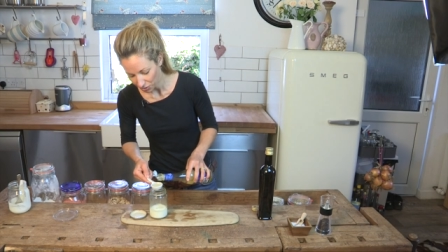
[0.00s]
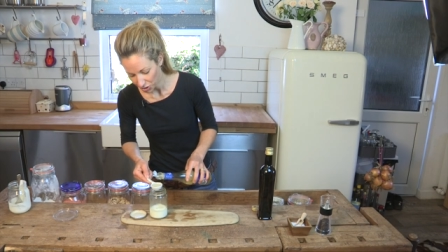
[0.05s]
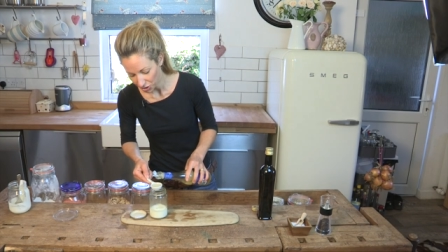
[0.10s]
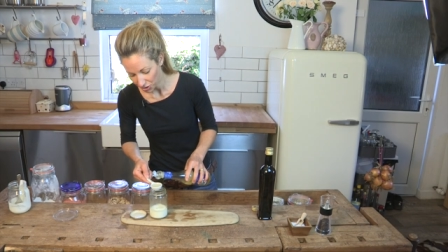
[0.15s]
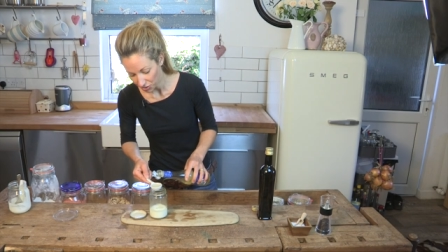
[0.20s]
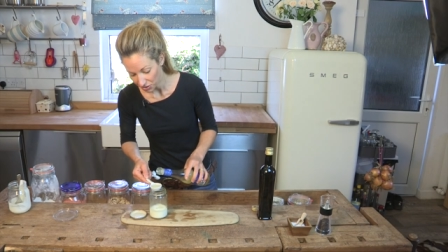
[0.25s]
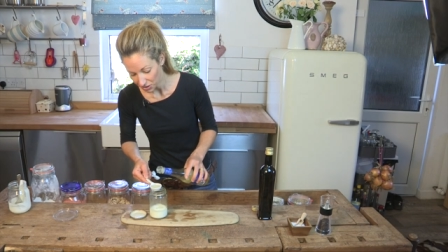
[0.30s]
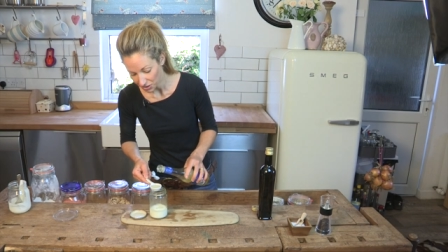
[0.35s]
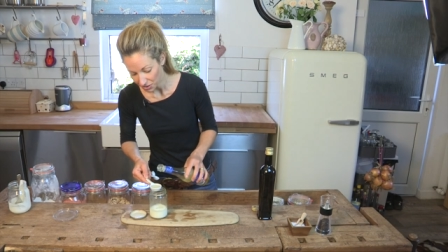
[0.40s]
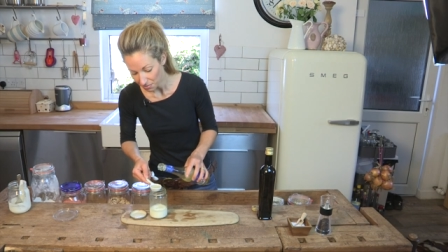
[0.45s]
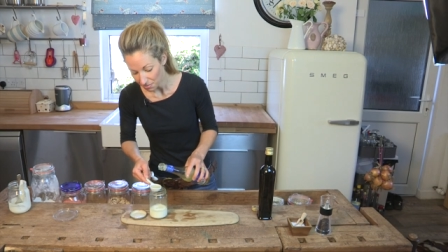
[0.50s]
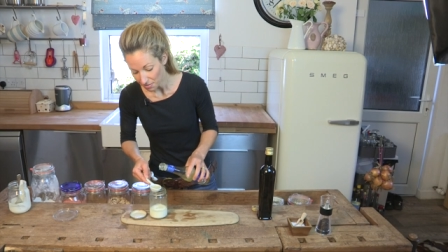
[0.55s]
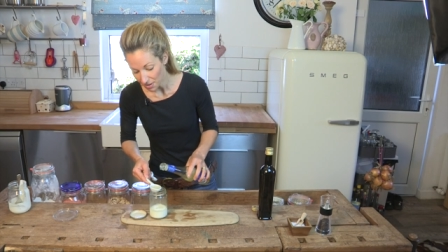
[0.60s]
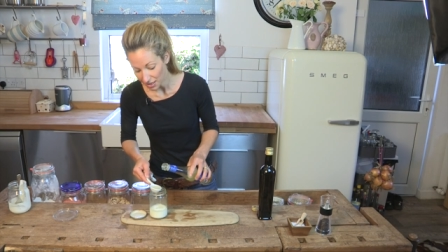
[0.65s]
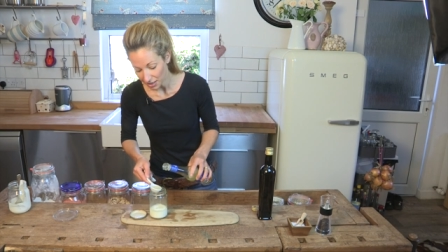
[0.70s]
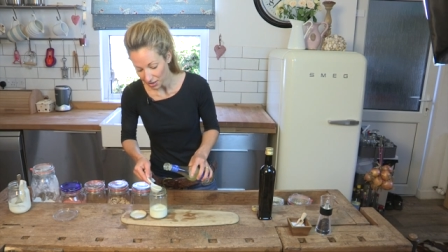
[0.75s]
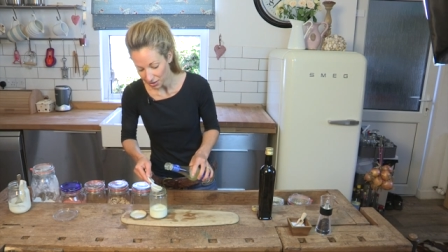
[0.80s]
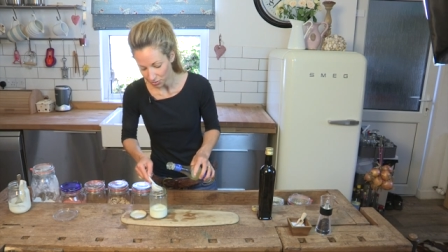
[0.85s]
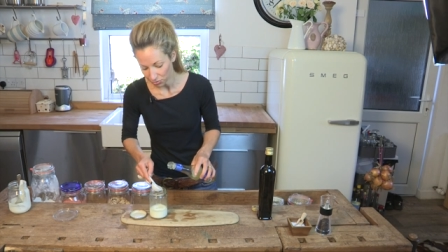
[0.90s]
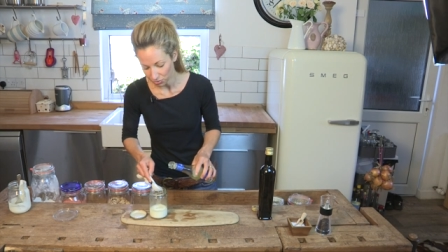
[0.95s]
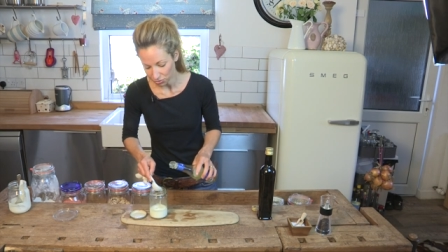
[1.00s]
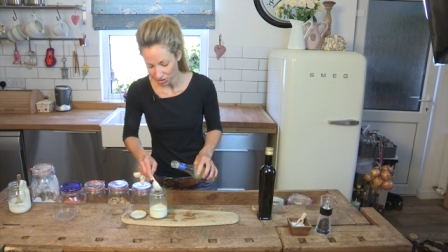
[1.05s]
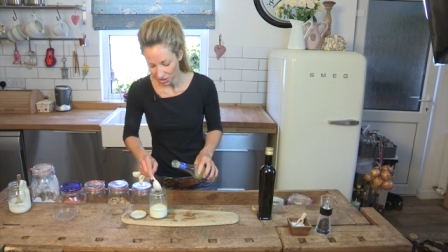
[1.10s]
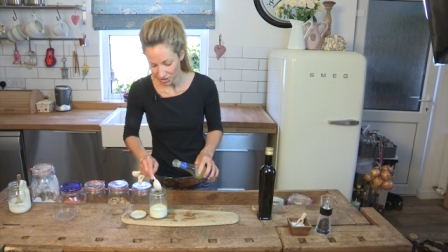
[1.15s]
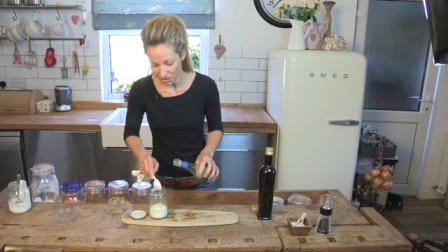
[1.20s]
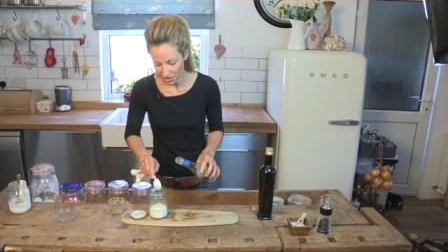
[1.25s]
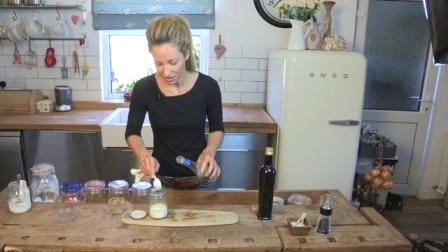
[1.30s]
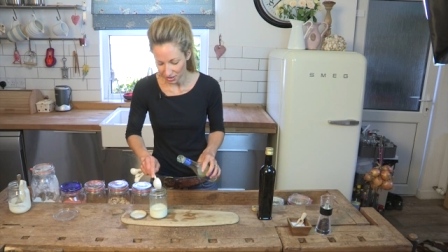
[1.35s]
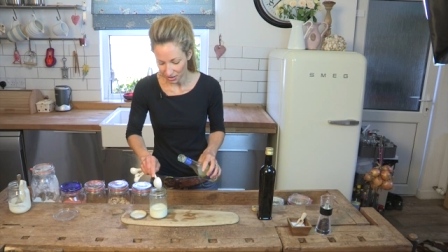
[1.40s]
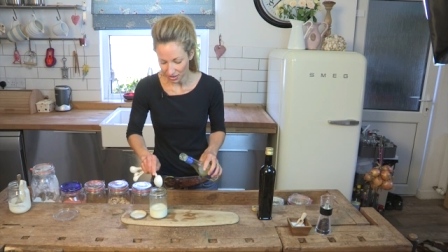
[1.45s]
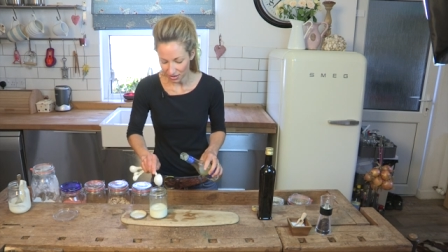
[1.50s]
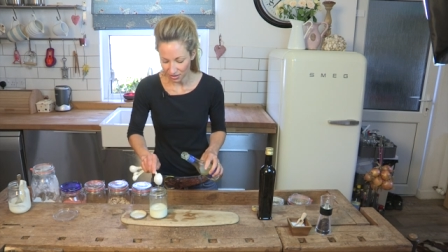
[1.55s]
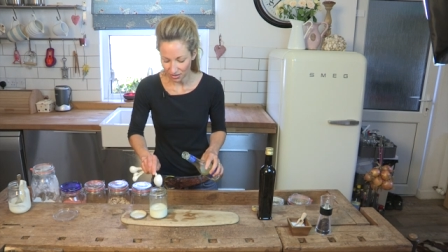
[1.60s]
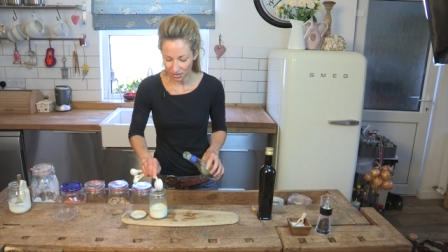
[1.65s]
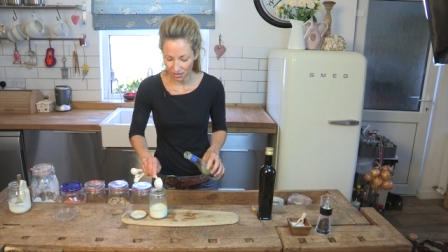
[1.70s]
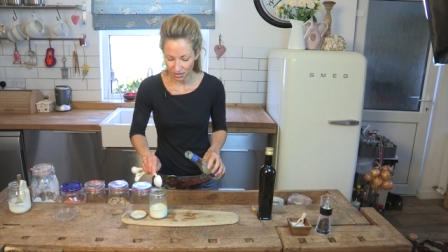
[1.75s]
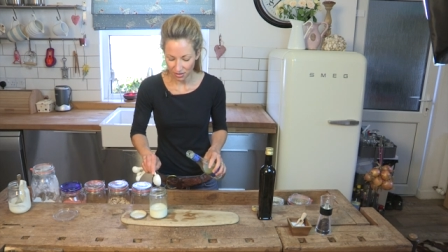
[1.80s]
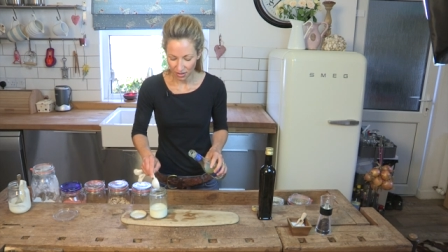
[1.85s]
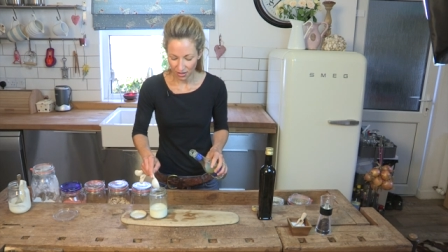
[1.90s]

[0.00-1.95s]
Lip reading: choose to make your dressing in,